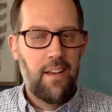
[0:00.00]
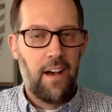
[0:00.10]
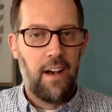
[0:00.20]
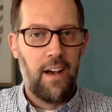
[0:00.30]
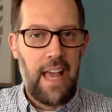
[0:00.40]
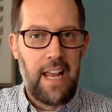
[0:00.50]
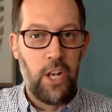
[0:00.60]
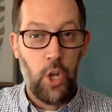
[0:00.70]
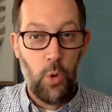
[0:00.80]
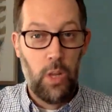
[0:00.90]
a
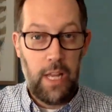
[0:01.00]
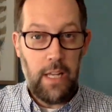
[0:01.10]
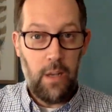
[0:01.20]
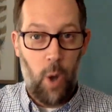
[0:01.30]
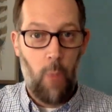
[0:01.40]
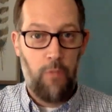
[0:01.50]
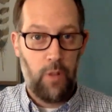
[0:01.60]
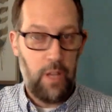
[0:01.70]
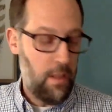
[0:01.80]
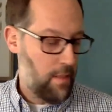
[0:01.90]
new link,
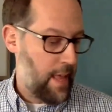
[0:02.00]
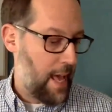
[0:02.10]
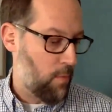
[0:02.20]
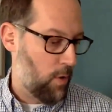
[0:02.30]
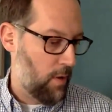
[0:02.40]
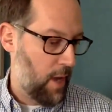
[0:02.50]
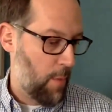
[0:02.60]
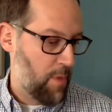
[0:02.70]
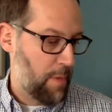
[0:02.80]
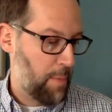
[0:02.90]
hopefully, that will
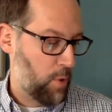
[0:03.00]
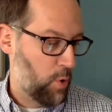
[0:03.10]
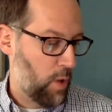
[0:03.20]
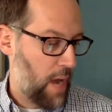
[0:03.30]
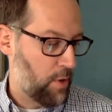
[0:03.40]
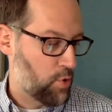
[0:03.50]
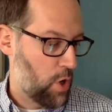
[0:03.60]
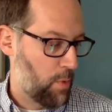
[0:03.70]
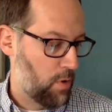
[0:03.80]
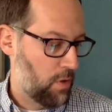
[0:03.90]
help the people who are having
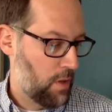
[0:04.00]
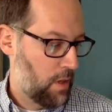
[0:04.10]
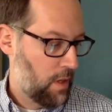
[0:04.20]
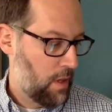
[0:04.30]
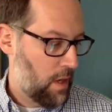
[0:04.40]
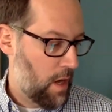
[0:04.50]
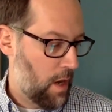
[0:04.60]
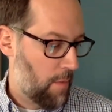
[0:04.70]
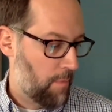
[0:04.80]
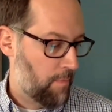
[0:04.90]
trouble
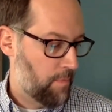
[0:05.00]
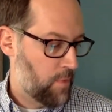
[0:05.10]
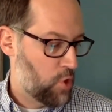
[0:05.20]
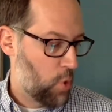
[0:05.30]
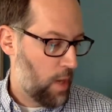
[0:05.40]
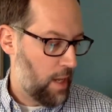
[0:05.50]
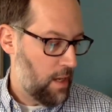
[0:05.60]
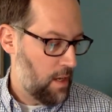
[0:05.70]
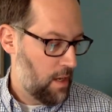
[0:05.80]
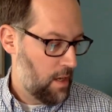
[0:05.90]
joining.